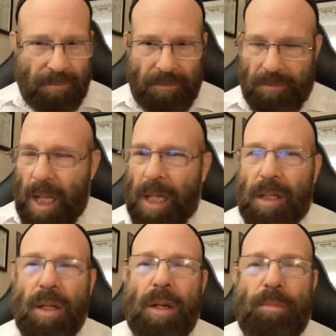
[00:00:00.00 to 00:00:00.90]
like a
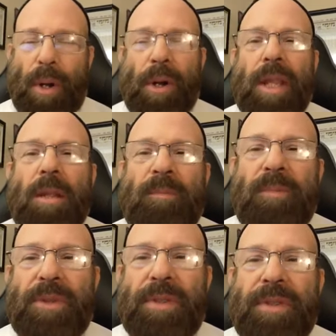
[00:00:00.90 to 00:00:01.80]
little birdie
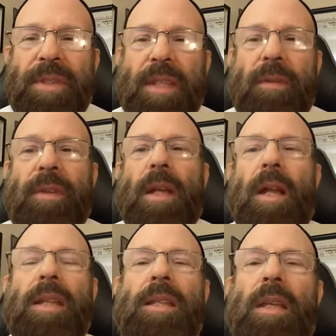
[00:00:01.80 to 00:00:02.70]
given an
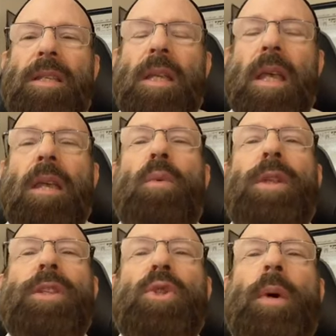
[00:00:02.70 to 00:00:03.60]
idea saying when
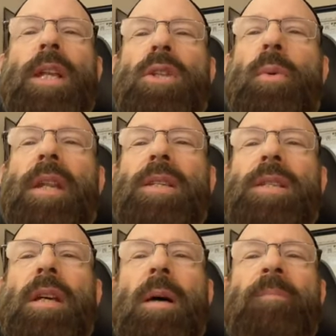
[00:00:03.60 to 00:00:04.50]
the 2020s
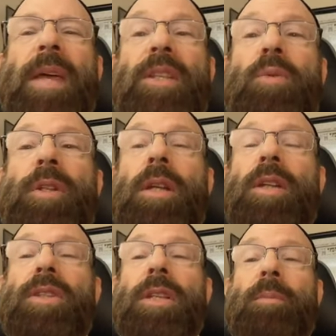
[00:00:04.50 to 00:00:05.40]
come, that's when you're going to
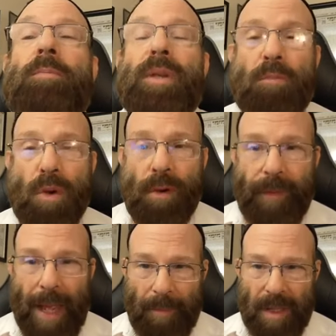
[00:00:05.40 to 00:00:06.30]
see the big move
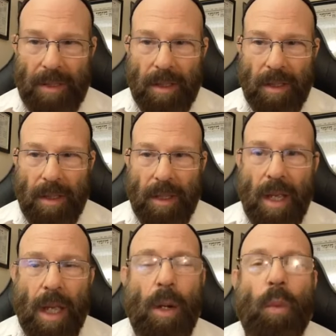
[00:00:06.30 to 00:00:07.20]
happen.
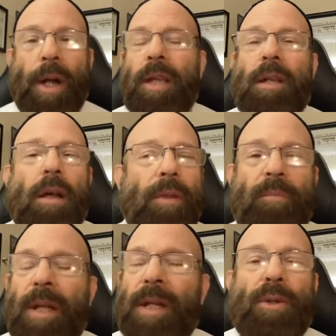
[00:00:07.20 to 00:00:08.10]
And what do you know? The
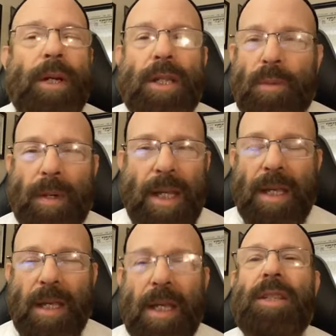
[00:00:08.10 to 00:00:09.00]
minute 2020
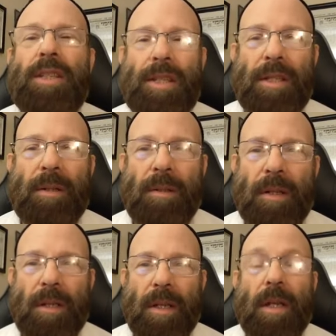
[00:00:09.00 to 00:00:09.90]
hits,
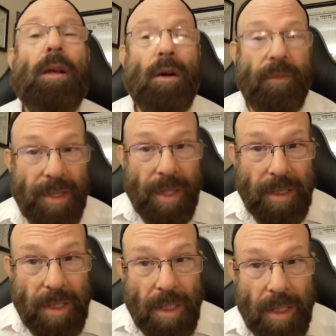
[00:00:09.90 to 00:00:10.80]

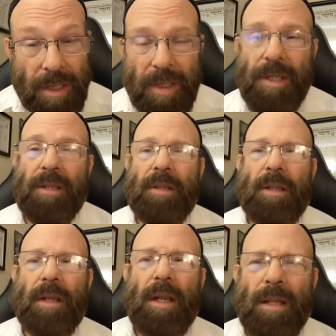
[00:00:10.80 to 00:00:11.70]
COVID-19 hits.
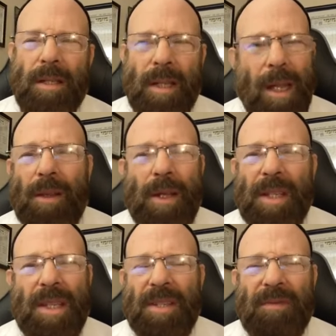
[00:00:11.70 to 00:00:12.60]
Take a look at this